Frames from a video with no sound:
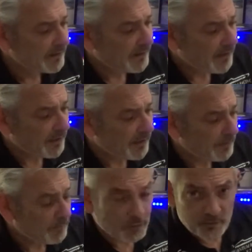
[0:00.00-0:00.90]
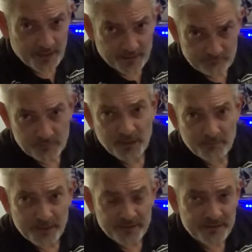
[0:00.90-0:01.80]
or get
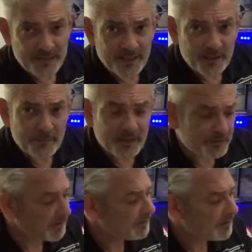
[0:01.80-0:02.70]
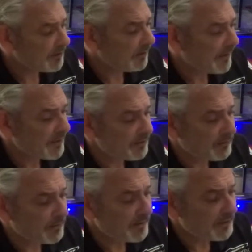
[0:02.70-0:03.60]
somebody to take your measurements and you enter
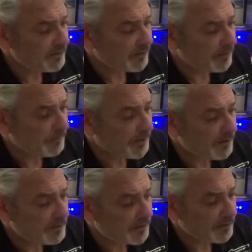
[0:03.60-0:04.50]
them into the computer.